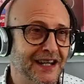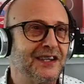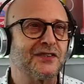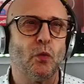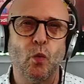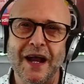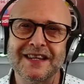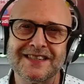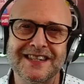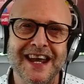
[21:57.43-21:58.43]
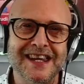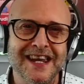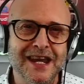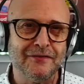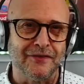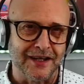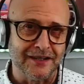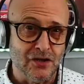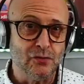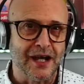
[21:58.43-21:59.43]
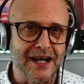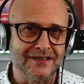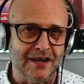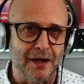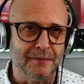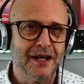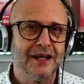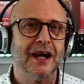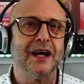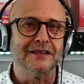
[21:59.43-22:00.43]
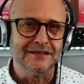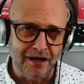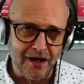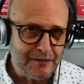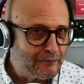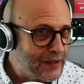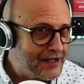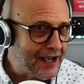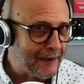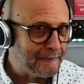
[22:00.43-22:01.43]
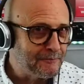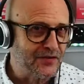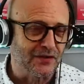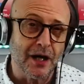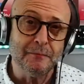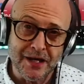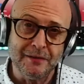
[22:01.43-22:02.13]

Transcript: So Wednesday evening UK time at 9 p.m. So 9 p.m.